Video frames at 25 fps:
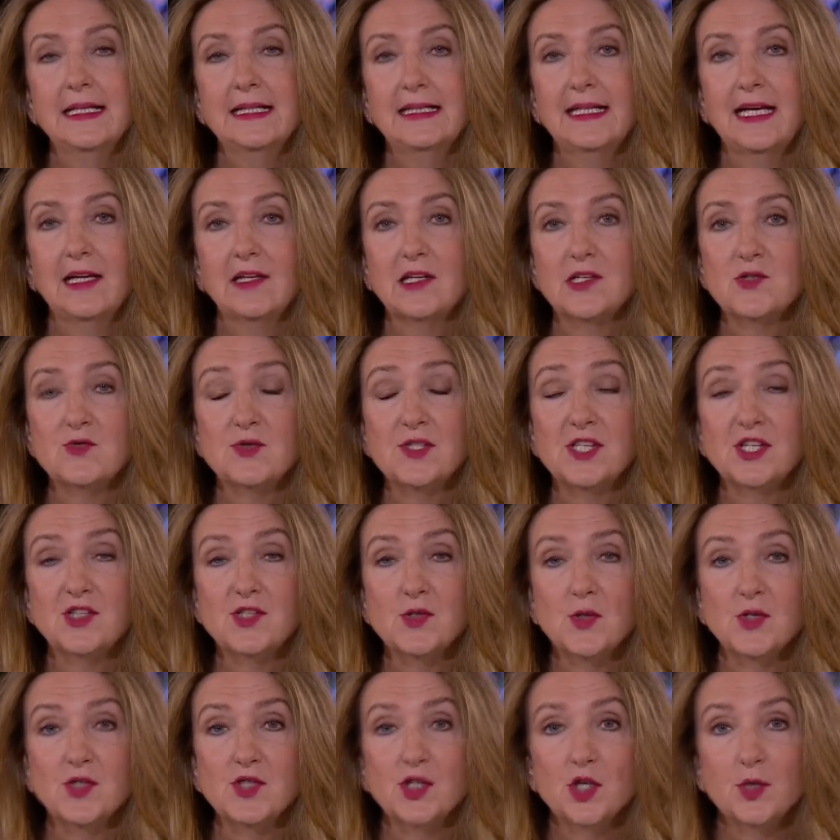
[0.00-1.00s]
Now let's return
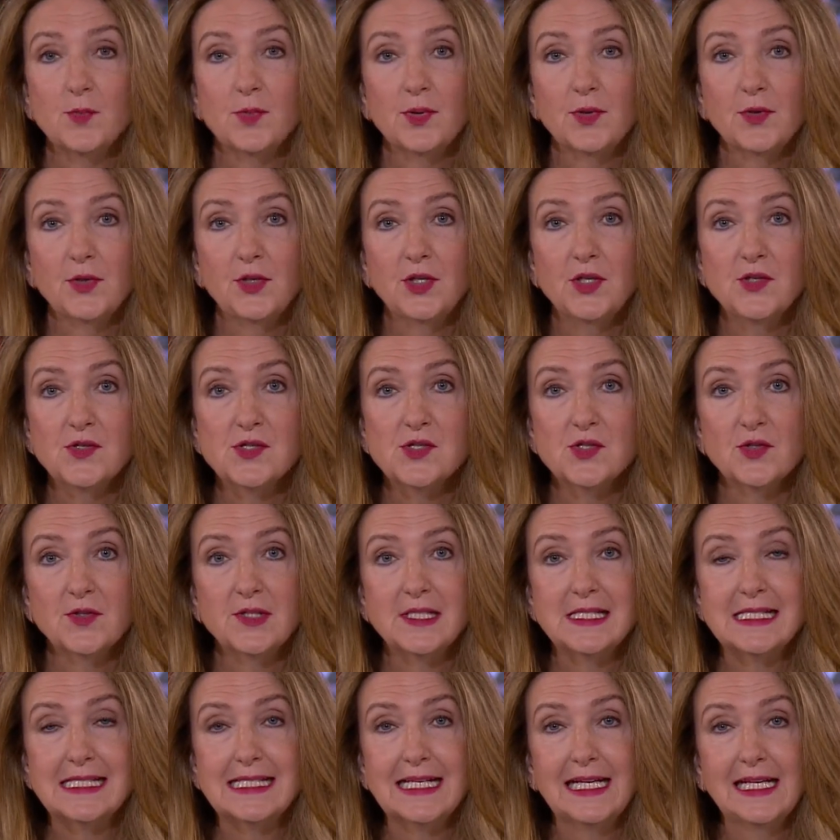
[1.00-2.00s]
to our top news
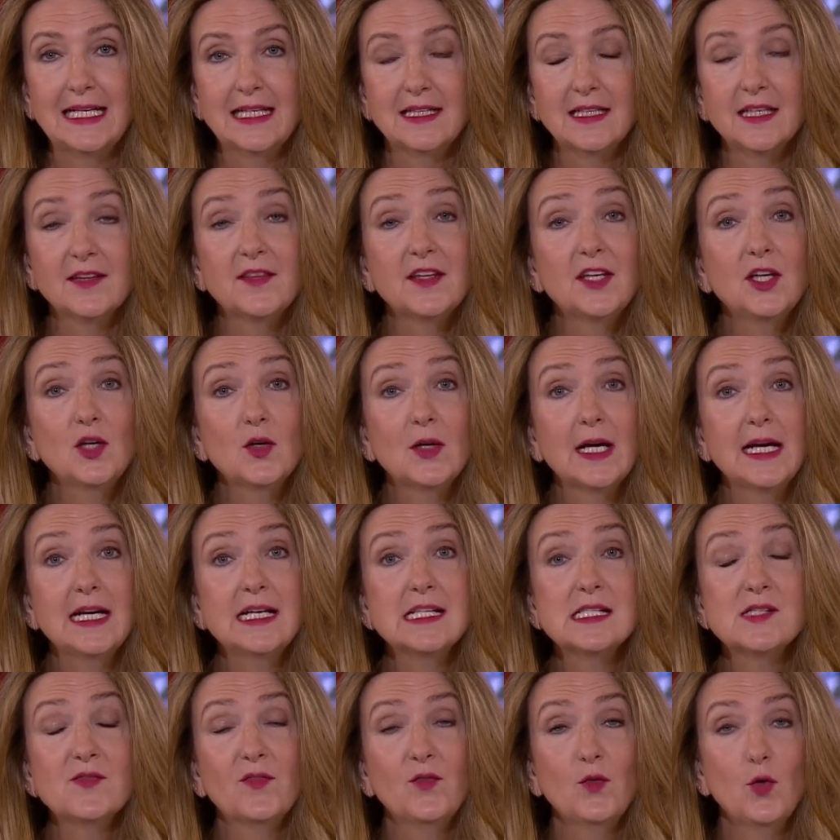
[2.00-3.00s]
story today, that the
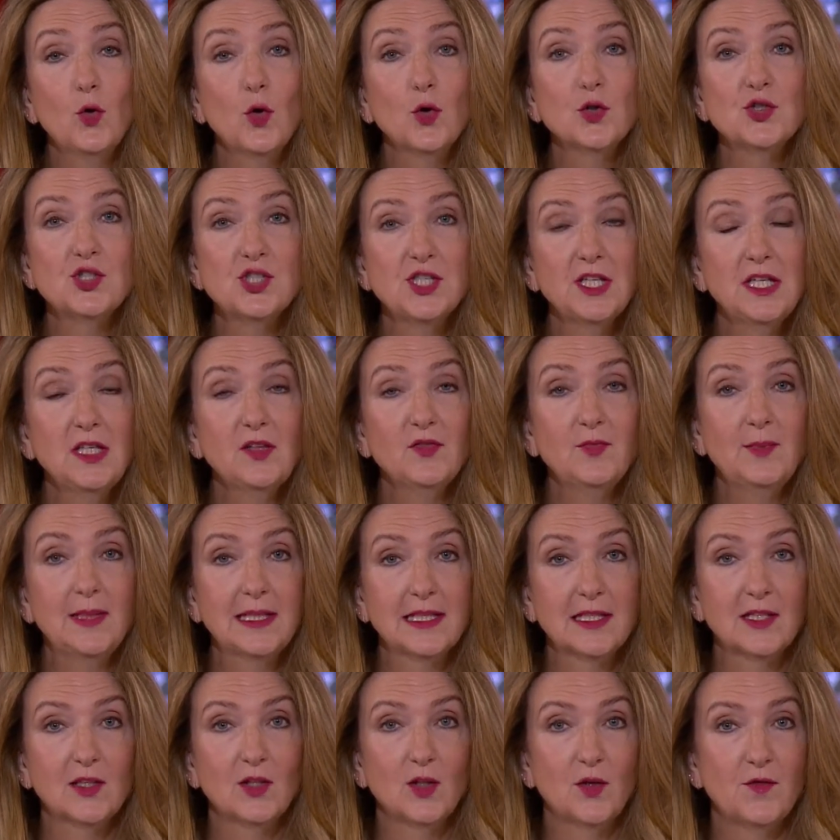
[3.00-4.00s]
UK's 4 chief
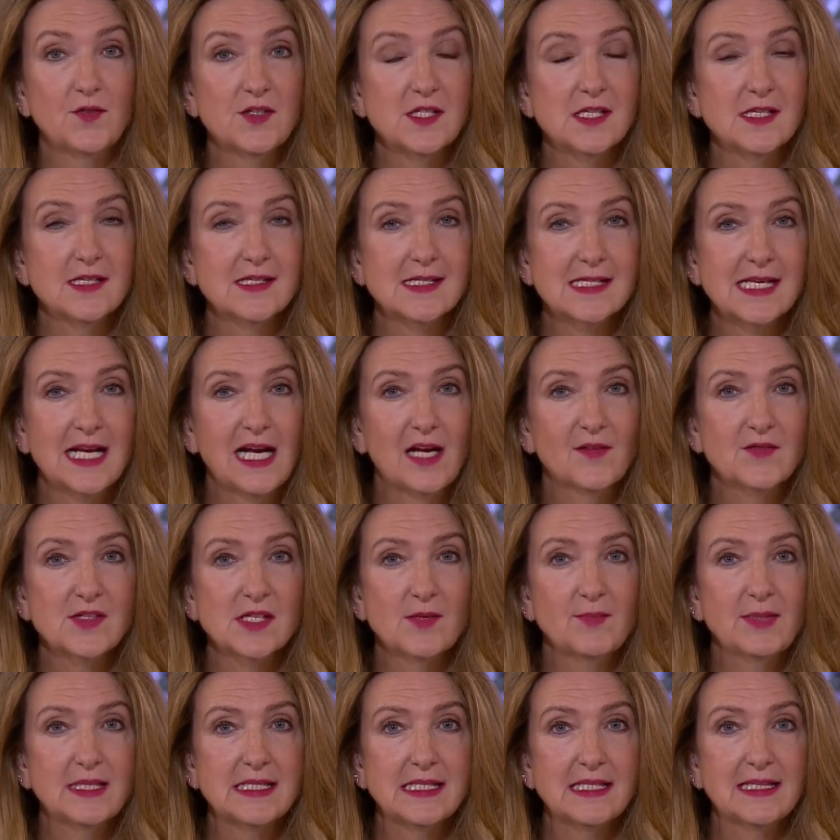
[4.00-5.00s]
medical officers have
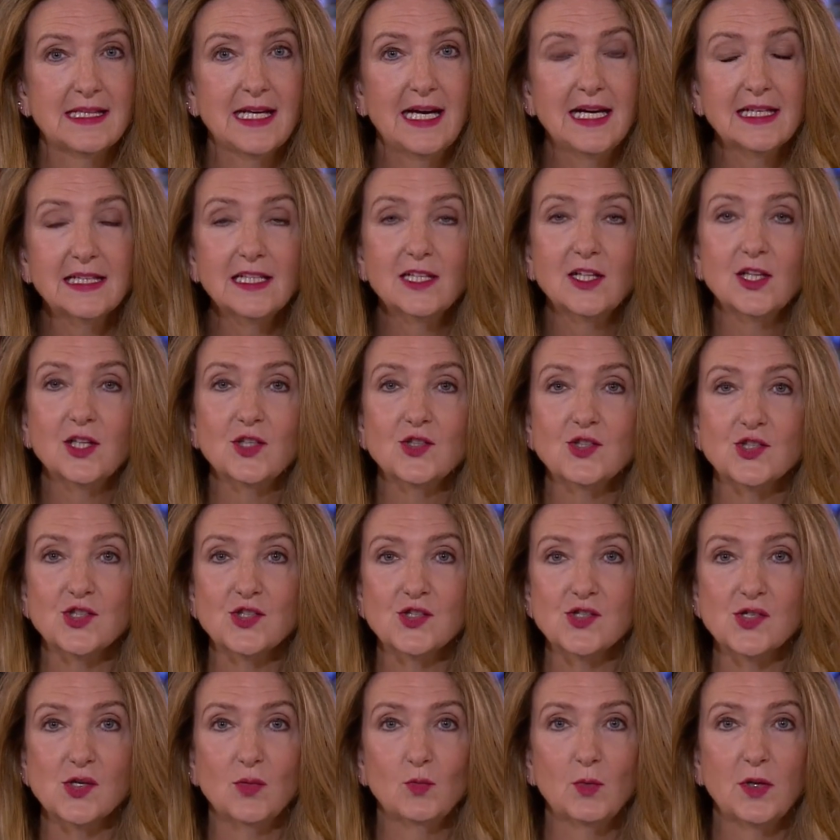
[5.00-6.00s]
submitted their
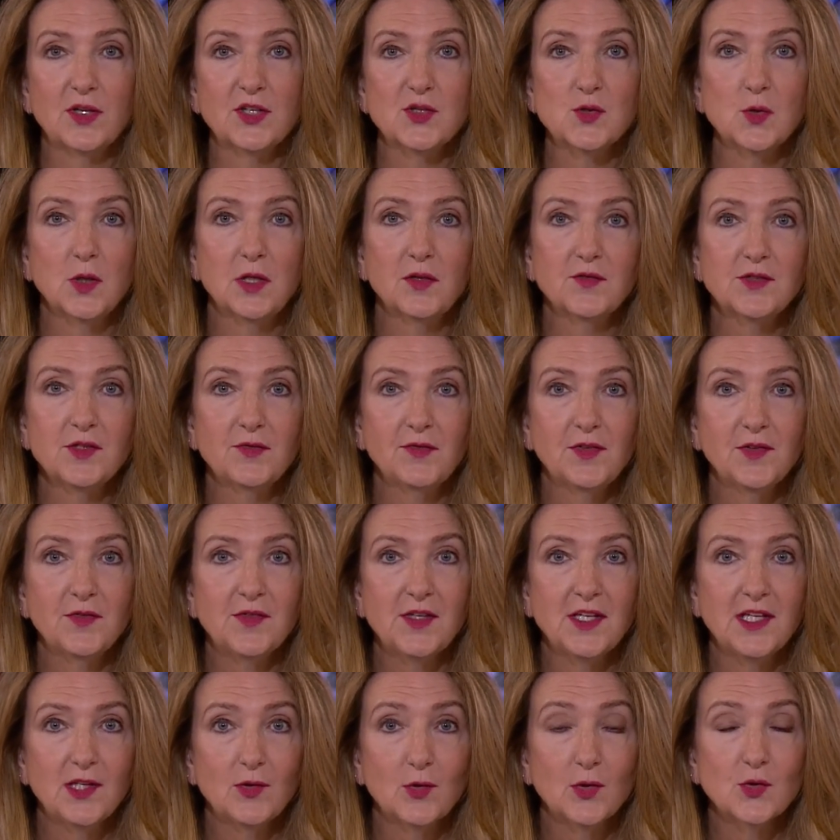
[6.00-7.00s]
conclusions on whether 12 to
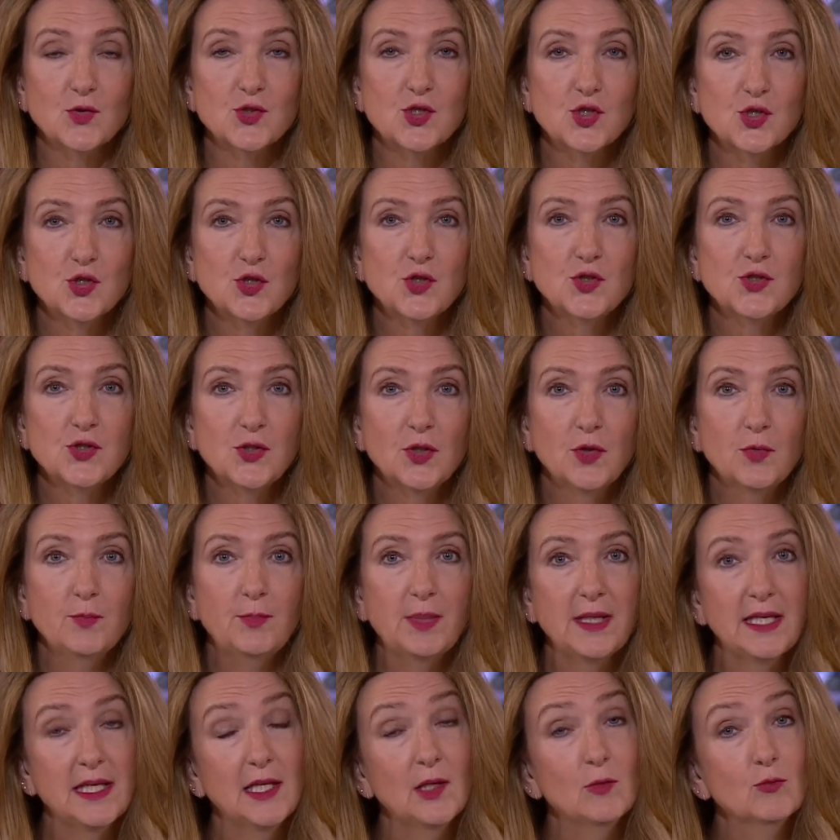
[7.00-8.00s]
15-year-olds should
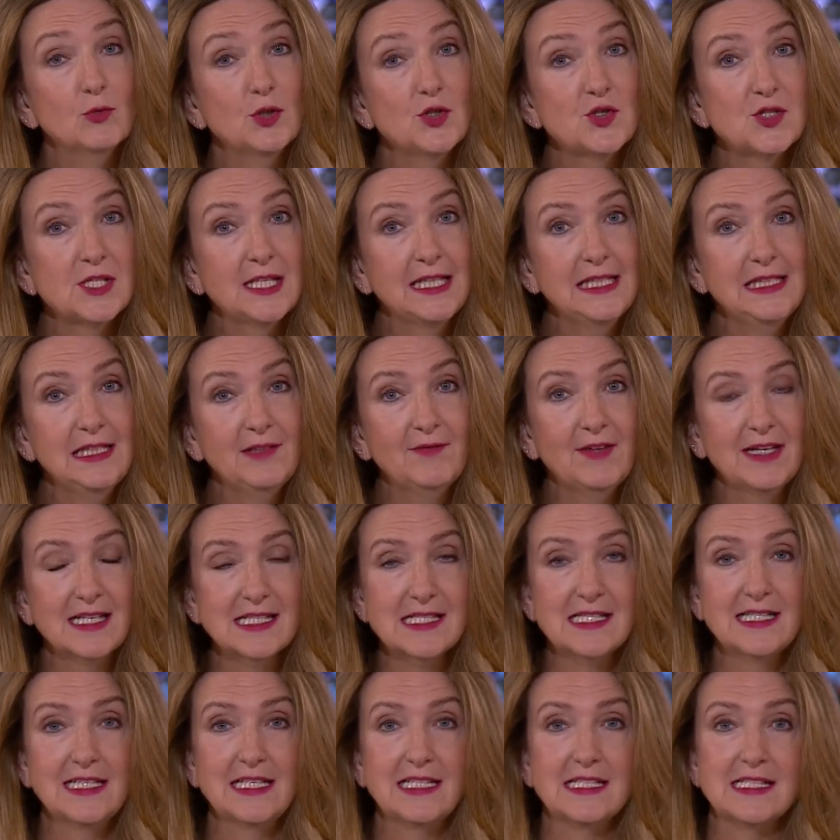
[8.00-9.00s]
be routinely
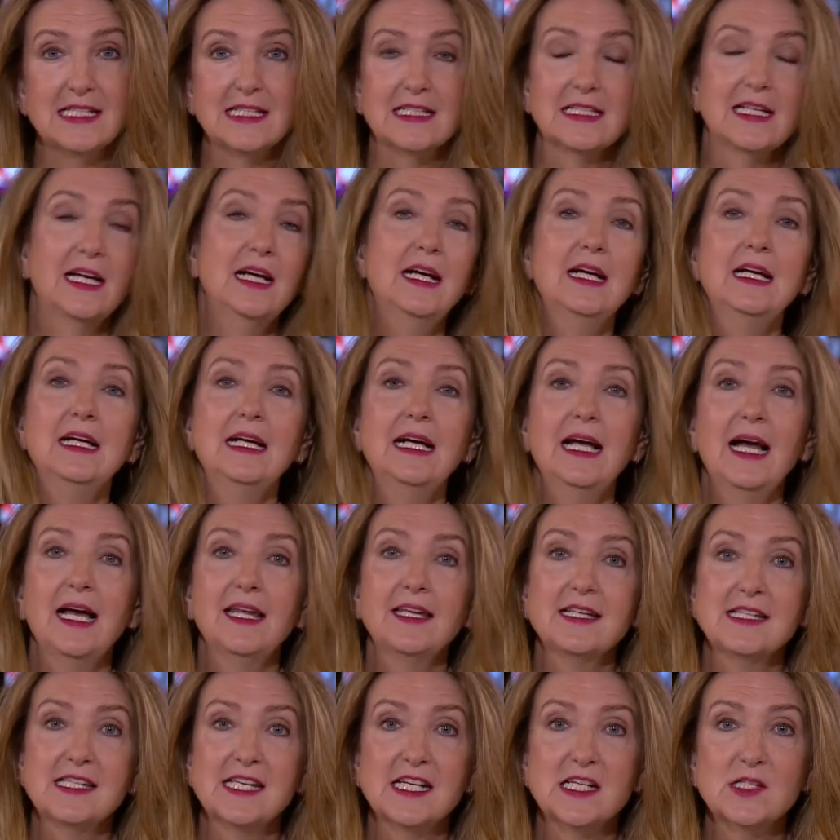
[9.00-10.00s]
vaccinated,
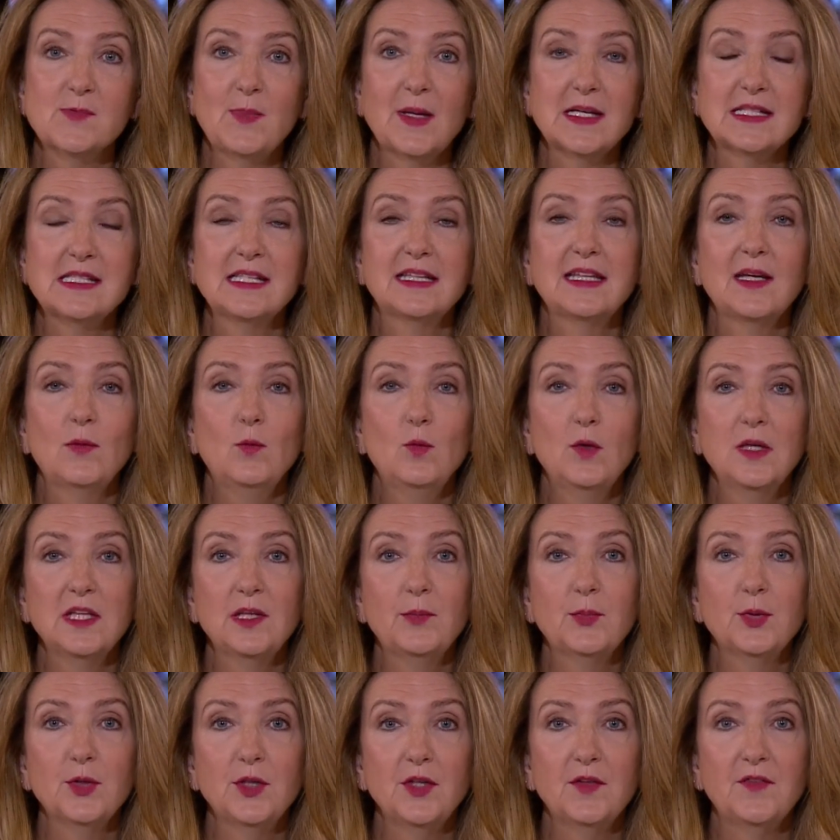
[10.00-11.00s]
and it's expected they will
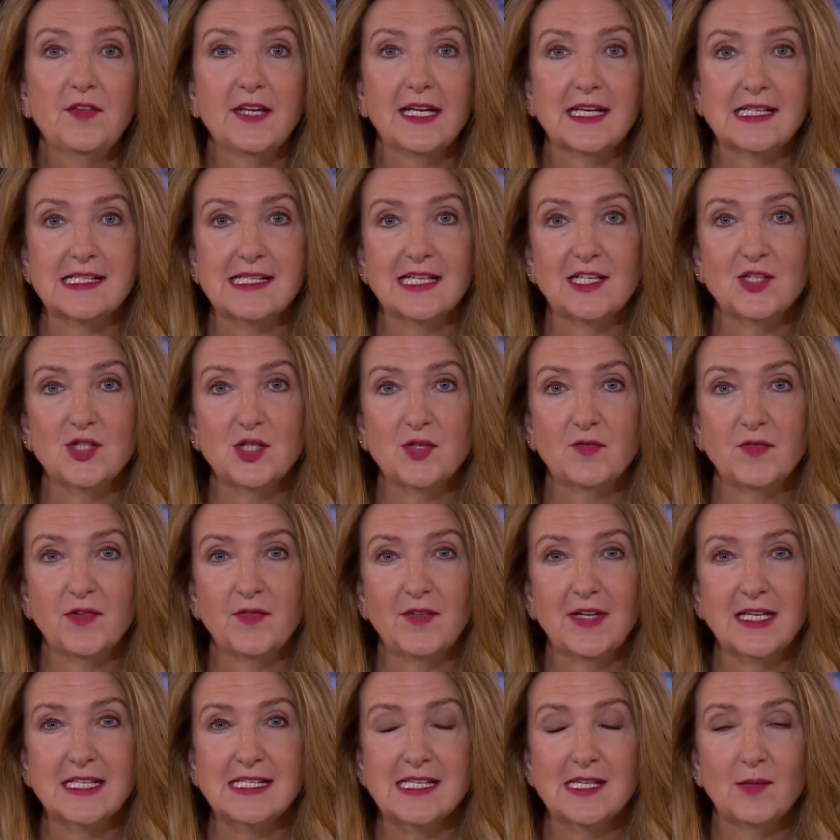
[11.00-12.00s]
approve the extension of the
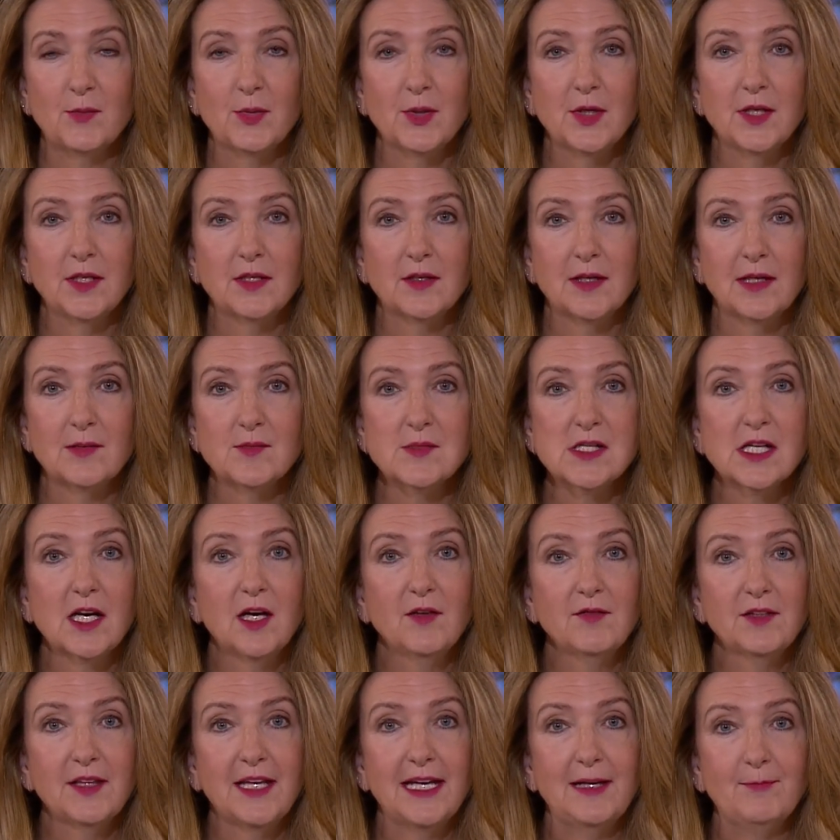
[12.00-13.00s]
vaccine programme to
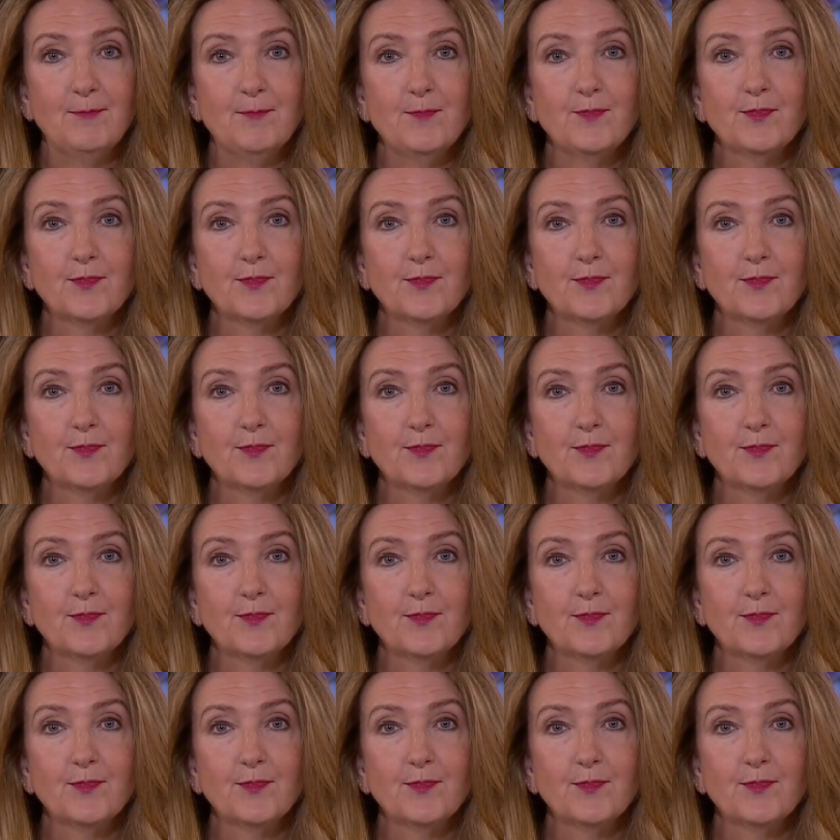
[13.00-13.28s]
cover them.